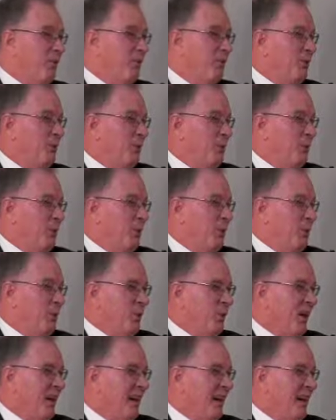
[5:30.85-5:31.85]

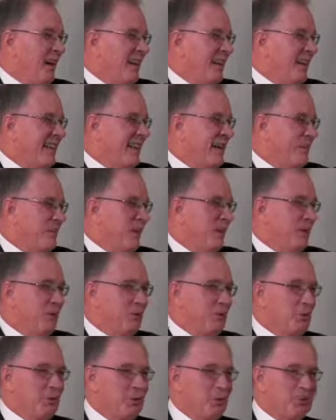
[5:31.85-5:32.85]
few
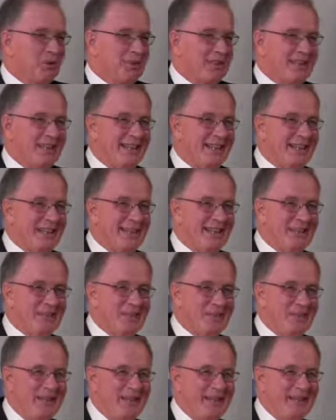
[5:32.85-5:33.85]
campaign rules on that
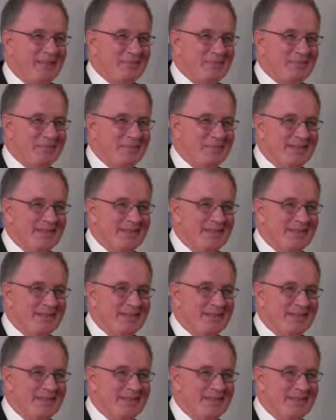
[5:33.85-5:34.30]
campaign.